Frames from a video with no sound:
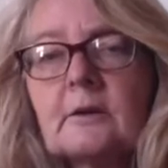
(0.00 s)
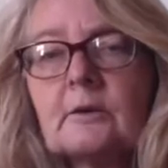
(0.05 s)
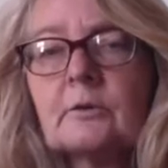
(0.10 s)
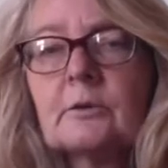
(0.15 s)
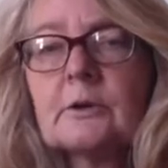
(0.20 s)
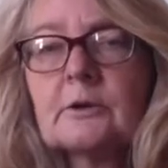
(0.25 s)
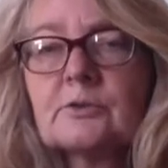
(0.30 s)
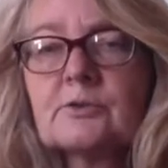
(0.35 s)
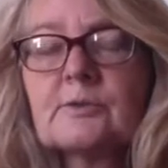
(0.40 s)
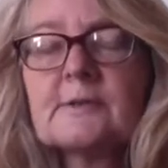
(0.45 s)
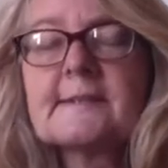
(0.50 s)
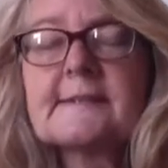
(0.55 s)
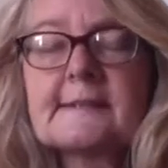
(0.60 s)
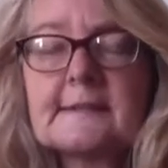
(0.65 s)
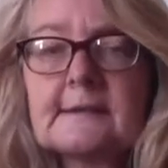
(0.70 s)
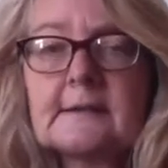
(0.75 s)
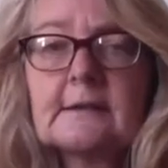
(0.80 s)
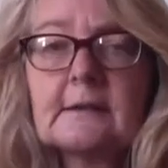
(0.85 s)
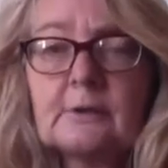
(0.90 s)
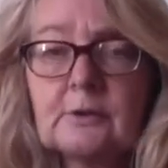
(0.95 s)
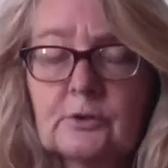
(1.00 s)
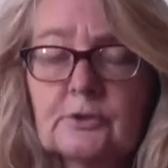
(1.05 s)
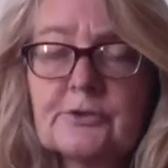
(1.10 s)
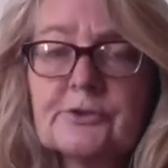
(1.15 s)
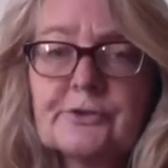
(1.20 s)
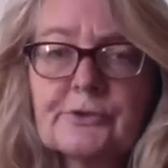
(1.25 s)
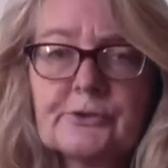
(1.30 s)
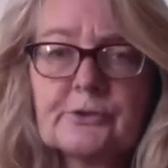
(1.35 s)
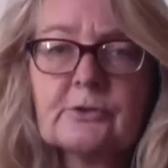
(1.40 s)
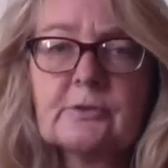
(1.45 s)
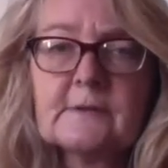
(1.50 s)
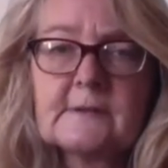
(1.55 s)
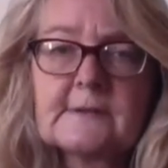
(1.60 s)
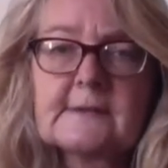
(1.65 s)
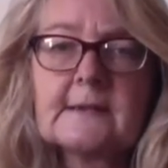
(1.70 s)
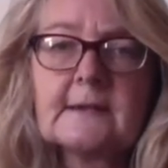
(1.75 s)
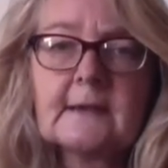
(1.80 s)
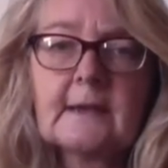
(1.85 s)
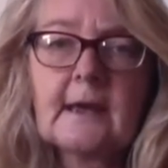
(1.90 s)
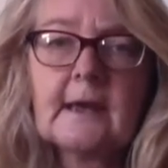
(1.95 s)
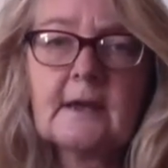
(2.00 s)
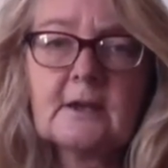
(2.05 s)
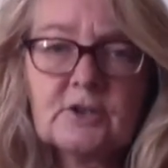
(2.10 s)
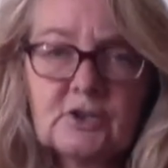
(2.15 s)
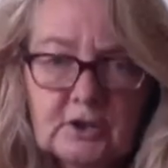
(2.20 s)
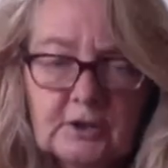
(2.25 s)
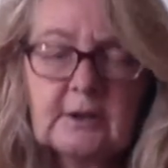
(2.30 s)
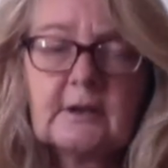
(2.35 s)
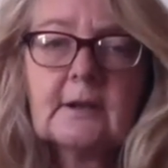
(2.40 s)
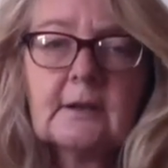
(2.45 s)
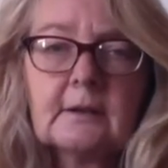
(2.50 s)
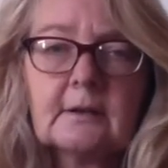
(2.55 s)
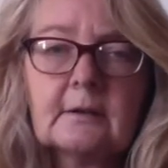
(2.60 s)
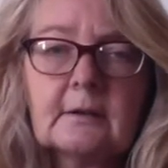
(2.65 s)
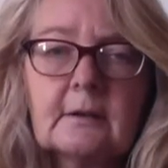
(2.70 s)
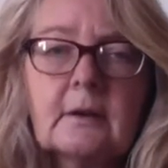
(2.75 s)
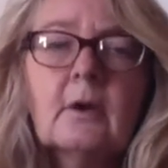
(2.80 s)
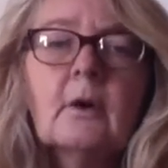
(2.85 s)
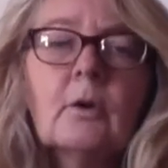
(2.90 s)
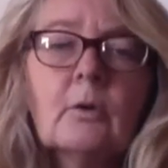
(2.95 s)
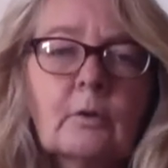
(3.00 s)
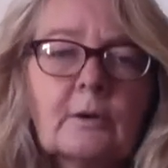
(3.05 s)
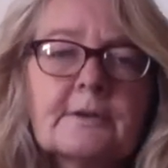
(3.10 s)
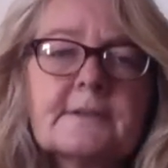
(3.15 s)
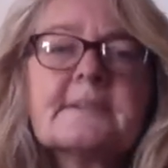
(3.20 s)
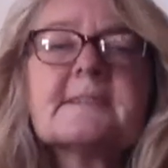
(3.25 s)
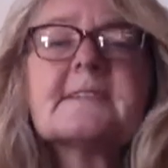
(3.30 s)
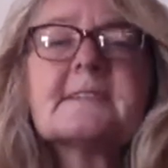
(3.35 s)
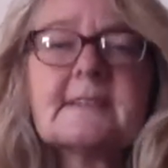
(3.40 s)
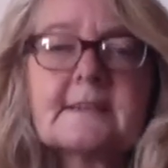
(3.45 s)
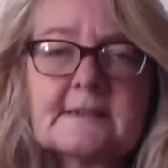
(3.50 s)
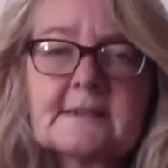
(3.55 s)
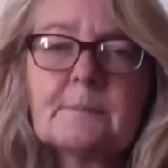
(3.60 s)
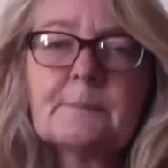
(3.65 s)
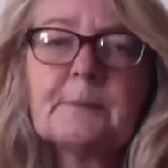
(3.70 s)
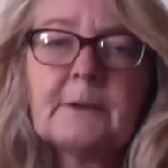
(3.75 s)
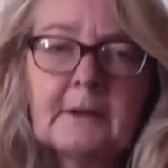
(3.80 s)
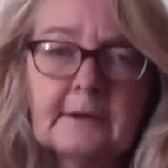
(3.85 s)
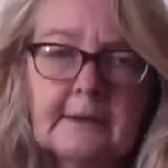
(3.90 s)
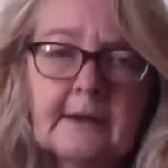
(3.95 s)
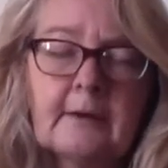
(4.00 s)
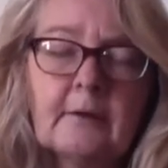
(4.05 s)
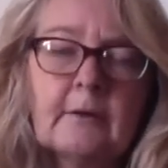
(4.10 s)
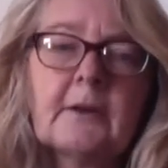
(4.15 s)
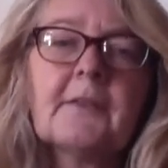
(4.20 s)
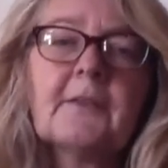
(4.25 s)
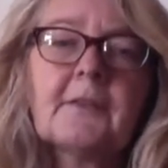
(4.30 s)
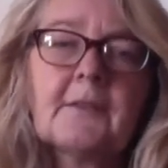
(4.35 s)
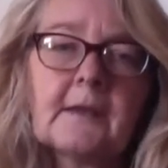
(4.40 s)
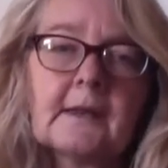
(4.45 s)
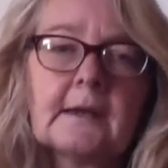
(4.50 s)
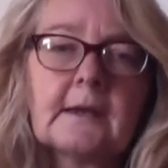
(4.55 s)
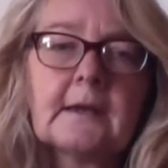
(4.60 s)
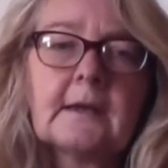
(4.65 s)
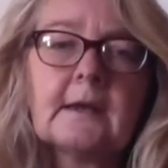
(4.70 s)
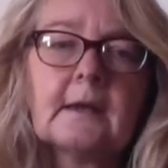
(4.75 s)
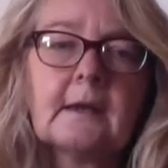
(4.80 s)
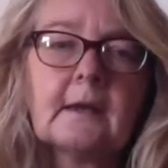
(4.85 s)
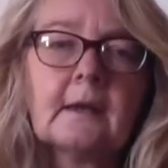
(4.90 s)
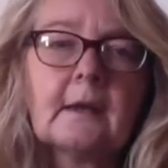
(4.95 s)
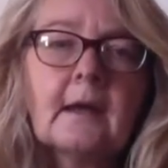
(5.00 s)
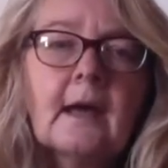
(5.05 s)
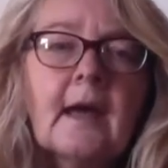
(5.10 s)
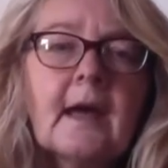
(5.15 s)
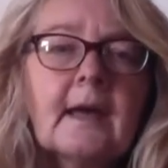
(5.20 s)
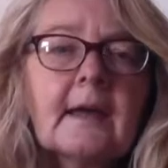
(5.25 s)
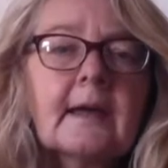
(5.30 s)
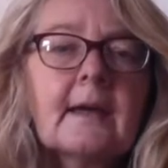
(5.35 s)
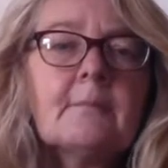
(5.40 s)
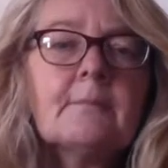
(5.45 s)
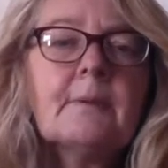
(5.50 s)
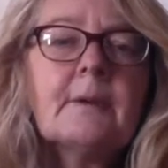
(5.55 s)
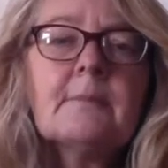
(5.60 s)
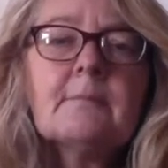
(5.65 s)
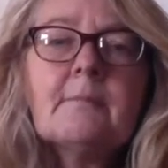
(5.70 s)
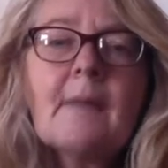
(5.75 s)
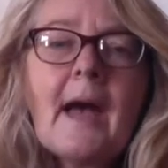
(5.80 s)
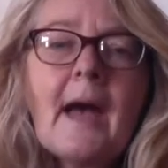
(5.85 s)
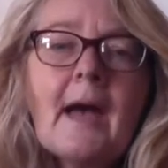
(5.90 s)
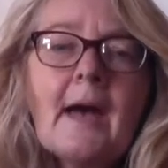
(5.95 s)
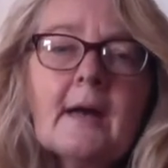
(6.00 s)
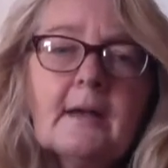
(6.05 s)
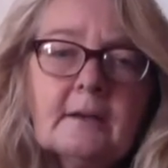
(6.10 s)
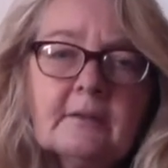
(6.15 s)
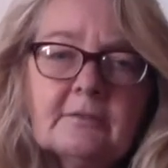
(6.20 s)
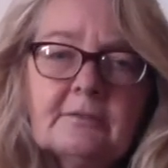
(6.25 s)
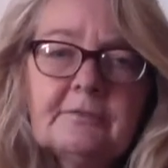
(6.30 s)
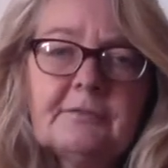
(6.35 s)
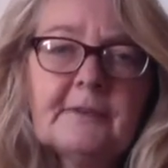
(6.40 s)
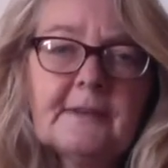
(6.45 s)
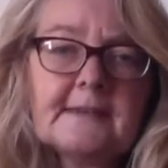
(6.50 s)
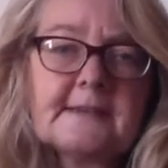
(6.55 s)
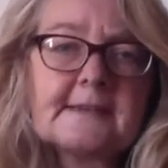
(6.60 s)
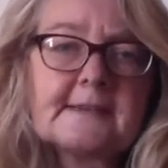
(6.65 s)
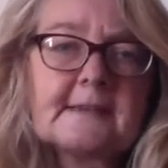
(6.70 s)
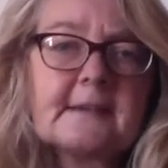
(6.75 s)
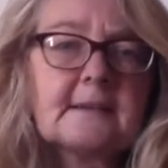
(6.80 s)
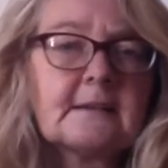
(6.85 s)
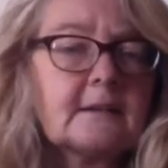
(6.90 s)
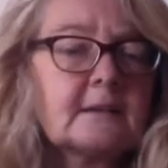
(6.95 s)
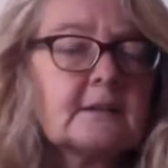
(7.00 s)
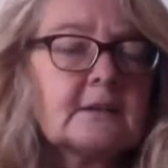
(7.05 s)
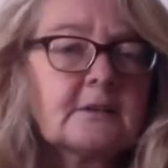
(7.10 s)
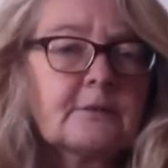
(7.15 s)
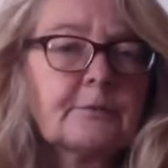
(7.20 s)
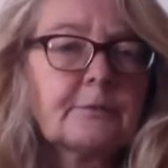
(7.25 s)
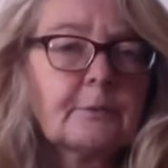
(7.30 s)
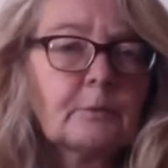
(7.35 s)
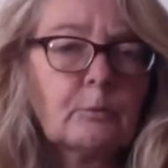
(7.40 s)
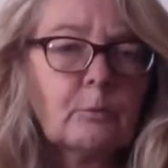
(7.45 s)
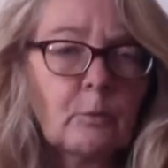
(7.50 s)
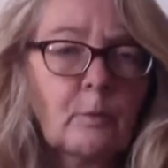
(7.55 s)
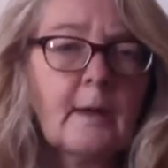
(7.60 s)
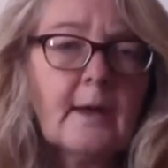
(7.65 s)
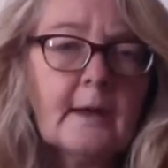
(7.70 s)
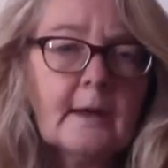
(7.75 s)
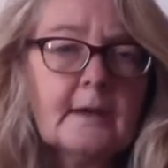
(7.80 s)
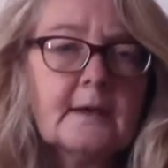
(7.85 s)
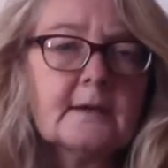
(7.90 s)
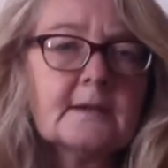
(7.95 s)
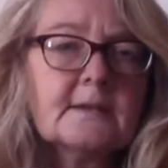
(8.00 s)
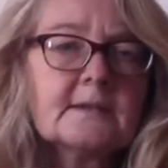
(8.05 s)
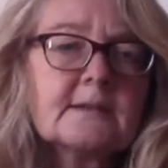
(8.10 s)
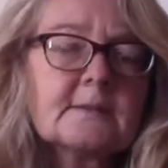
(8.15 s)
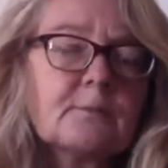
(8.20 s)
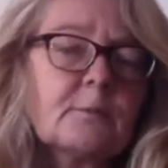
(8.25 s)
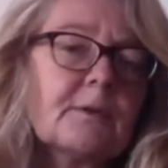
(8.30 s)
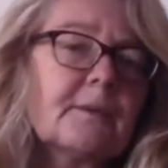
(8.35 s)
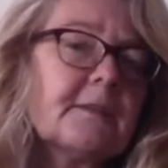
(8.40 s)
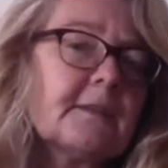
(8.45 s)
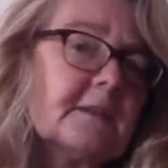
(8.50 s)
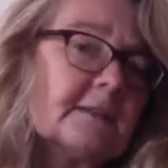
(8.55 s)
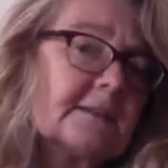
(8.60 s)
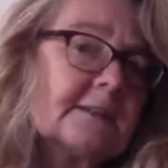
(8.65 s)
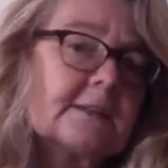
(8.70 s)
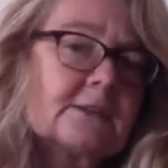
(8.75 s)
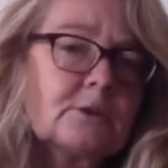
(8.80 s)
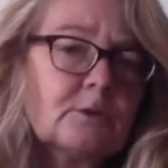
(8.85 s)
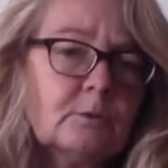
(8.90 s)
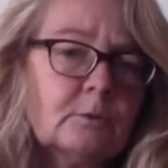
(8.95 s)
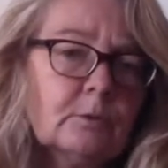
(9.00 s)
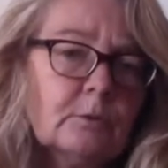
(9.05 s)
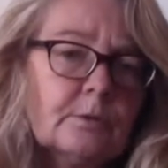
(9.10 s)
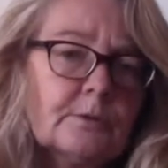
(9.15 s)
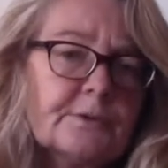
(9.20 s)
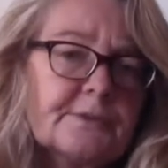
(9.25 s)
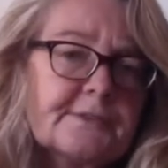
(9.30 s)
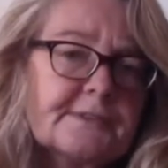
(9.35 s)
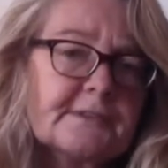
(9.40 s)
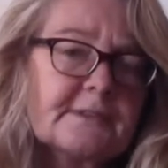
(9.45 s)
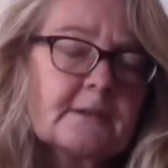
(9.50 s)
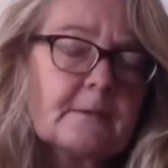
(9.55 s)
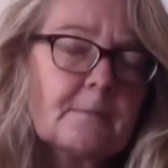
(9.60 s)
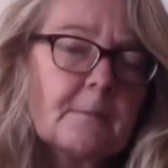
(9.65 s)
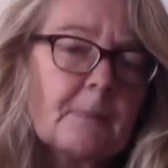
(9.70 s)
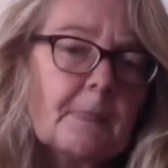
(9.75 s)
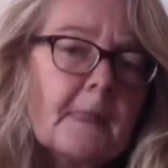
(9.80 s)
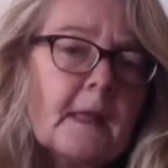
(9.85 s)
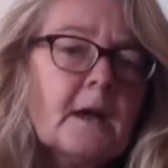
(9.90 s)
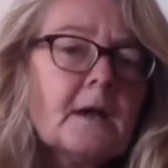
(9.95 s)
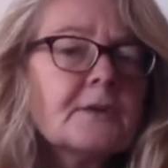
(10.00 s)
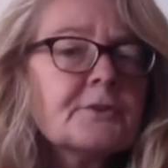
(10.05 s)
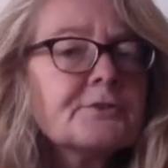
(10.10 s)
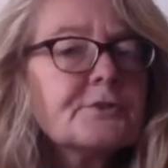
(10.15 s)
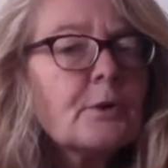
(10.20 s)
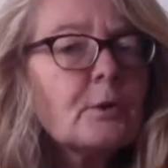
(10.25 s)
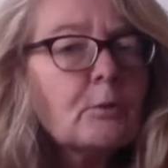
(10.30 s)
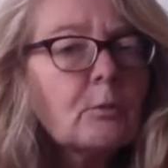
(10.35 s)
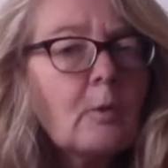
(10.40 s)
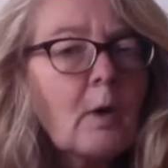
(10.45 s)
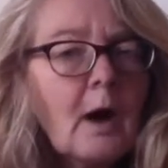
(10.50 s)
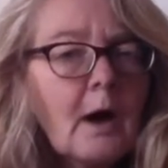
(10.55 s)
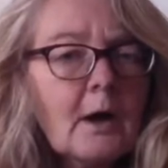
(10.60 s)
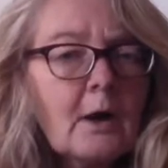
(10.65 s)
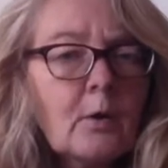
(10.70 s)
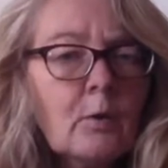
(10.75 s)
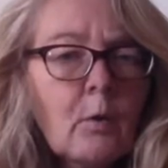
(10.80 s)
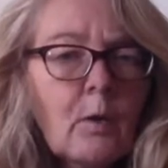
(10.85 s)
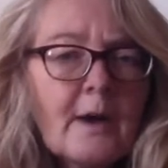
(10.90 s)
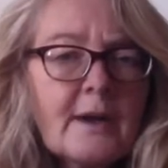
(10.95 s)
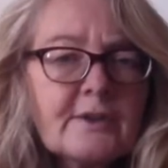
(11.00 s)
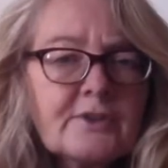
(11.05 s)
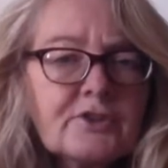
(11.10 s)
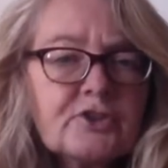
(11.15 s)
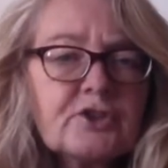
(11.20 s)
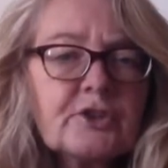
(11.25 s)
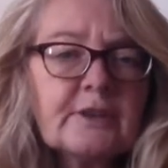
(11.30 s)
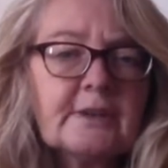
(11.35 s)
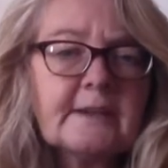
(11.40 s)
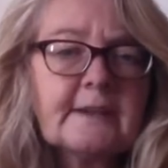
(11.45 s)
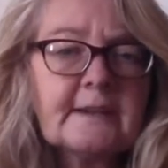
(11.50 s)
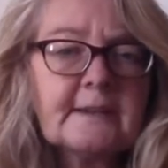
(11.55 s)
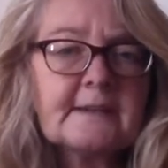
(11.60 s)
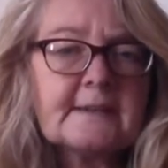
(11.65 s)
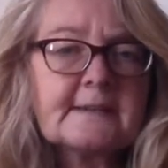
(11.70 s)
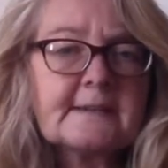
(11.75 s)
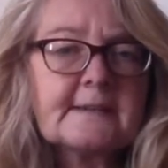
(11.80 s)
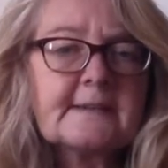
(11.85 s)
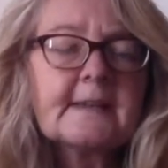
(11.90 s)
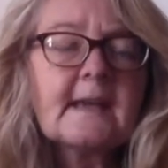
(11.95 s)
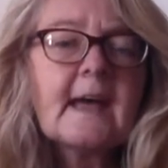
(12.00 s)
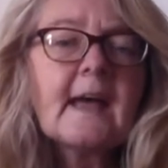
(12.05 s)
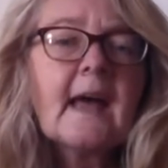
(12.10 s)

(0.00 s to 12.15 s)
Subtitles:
you're interested in your students engaging in or disciplinary thinking can be manifested in different ways with these tools. So one question is,